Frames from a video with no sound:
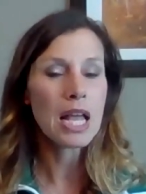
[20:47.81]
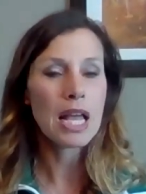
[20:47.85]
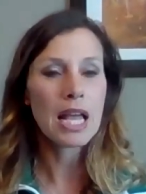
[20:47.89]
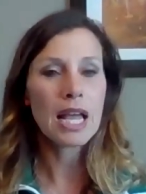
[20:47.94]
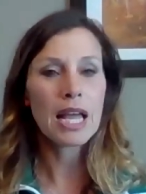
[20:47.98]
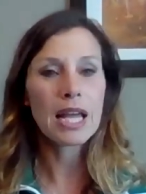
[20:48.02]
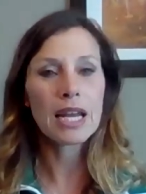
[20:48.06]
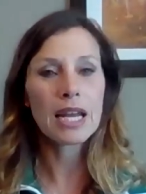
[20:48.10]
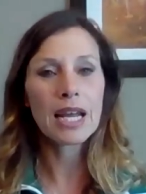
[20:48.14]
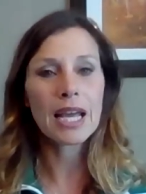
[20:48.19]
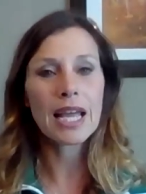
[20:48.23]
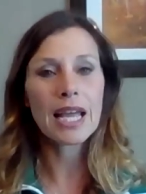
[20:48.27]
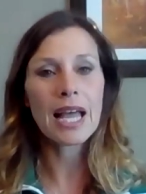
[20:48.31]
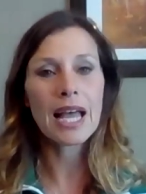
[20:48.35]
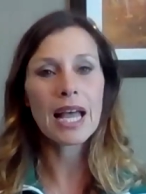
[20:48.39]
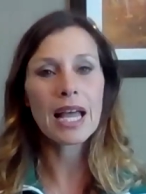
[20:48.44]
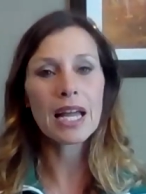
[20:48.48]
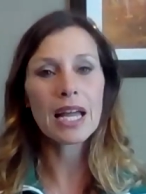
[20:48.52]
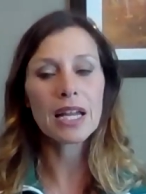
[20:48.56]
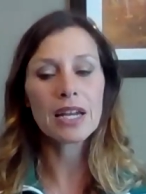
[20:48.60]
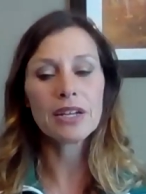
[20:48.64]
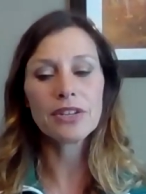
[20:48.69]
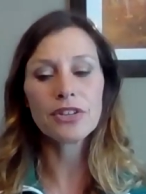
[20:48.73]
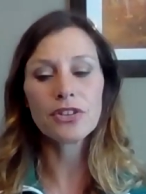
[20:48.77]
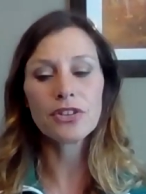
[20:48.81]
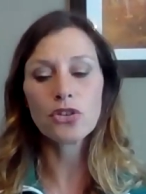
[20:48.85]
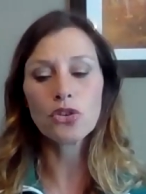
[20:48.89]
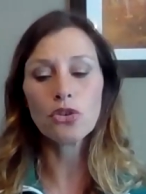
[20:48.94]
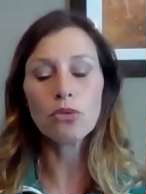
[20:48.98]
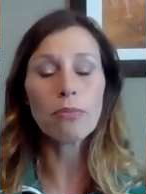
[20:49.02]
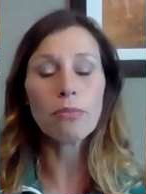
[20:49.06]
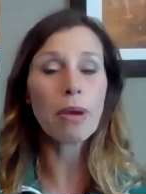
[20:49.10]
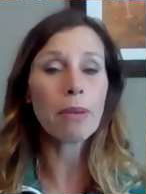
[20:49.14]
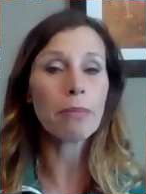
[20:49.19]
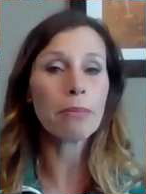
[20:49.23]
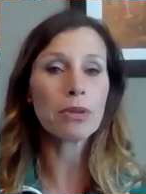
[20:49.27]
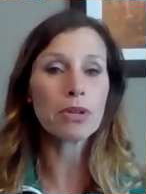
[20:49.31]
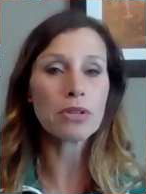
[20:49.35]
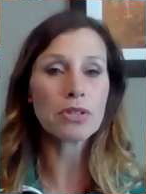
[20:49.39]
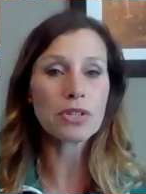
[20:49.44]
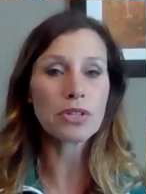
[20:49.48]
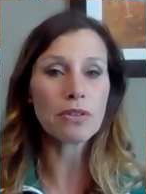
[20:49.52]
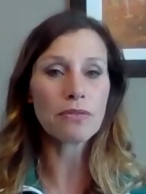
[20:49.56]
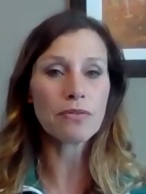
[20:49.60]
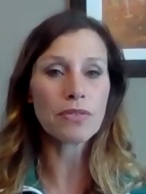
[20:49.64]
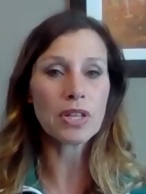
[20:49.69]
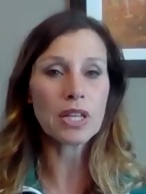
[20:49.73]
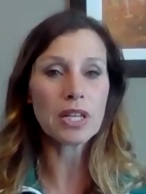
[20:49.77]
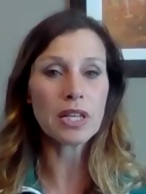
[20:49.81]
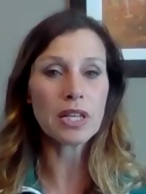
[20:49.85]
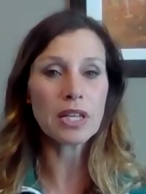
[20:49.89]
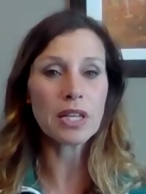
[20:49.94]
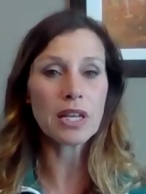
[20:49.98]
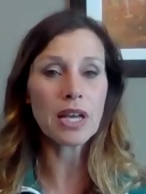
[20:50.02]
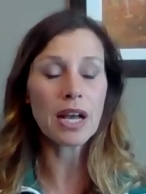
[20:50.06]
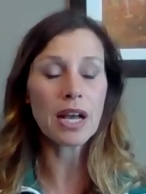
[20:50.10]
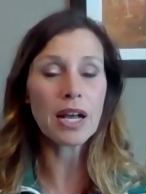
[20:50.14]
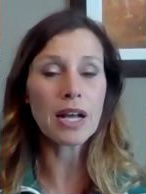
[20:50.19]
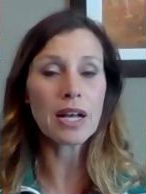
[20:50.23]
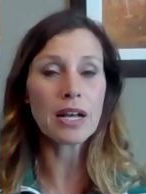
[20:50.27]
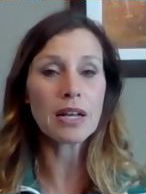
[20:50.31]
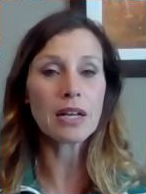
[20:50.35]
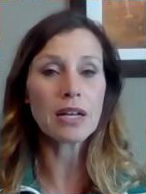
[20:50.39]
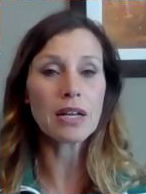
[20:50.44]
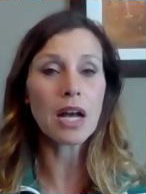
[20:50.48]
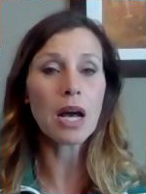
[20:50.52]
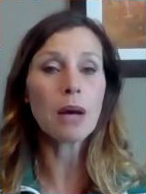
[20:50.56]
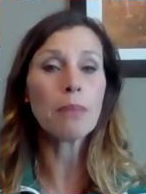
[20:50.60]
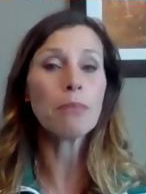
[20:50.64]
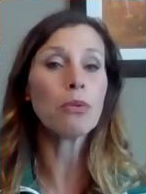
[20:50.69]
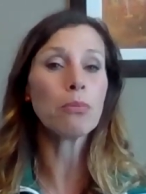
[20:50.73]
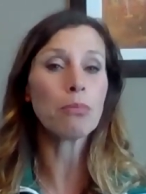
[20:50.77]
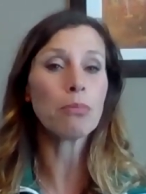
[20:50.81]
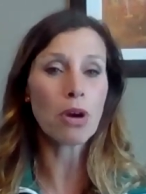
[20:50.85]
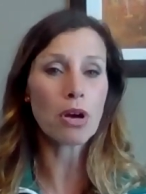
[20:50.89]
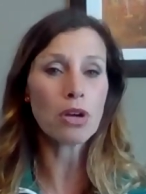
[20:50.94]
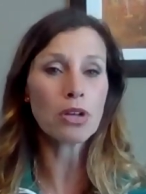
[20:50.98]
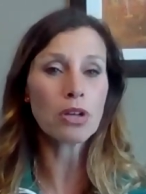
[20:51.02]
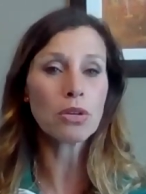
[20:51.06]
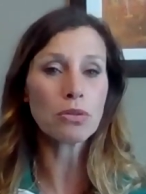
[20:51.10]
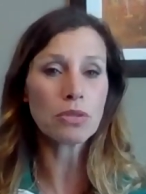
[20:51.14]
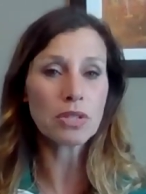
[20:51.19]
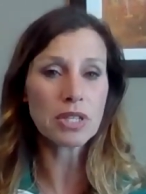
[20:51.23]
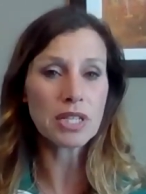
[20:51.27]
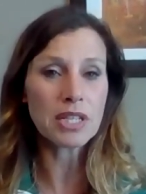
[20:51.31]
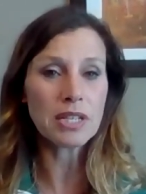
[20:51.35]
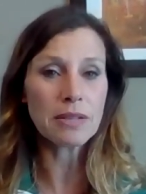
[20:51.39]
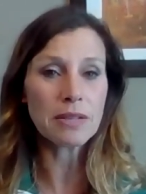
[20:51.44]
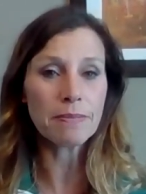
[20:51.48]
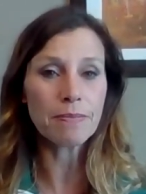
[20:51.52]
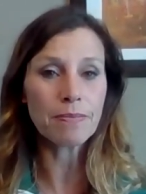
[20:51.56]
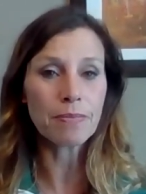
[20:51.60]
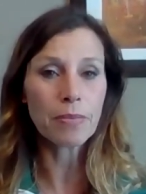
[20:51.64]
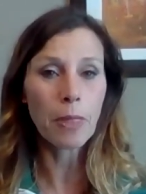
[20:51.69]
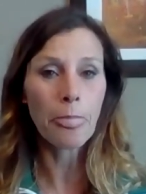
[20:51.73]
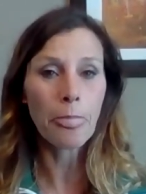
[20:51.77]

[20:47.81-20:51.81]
and I had two members of the Humboldt Broncos team.